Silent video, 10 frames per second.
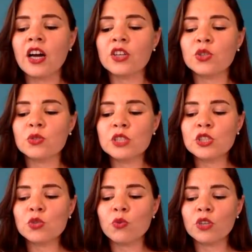you
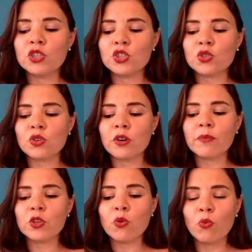need to watch
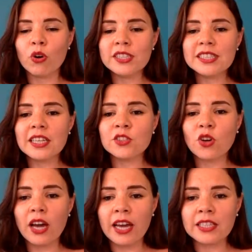your words and
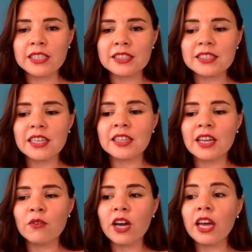your actions, and
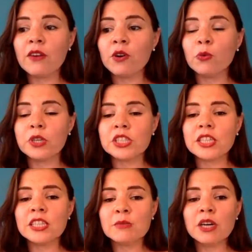never ever wish
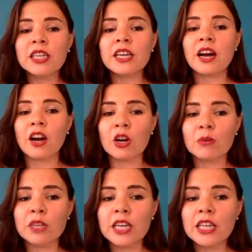anybody harm.